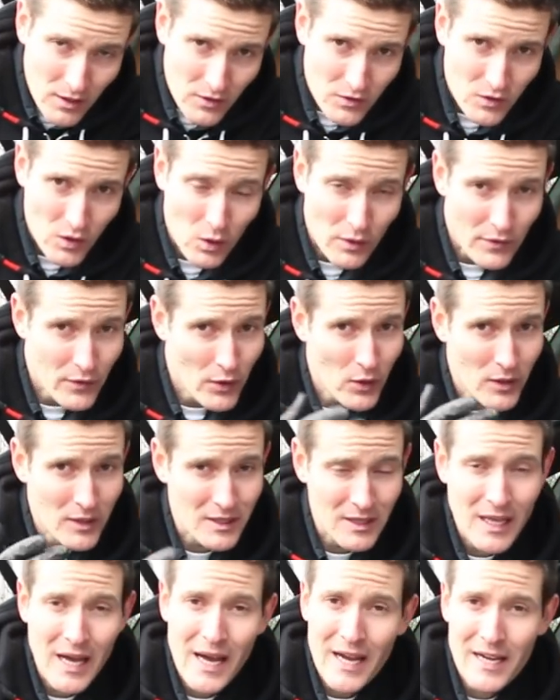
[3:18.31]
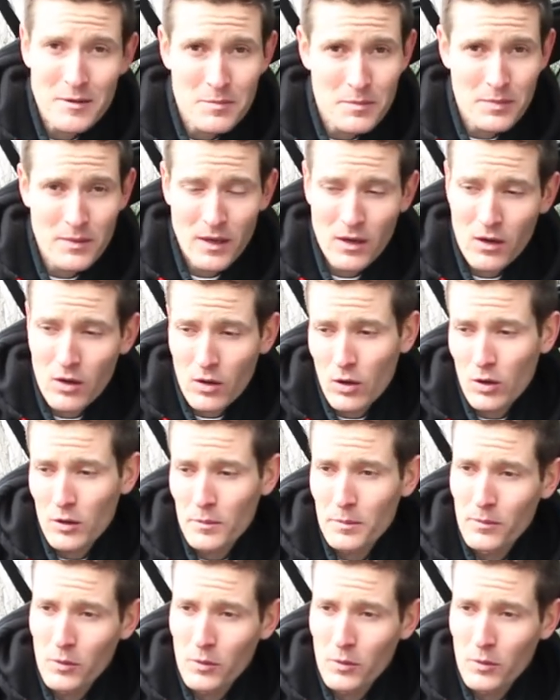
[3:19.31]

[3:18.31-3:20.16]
So if you're in line or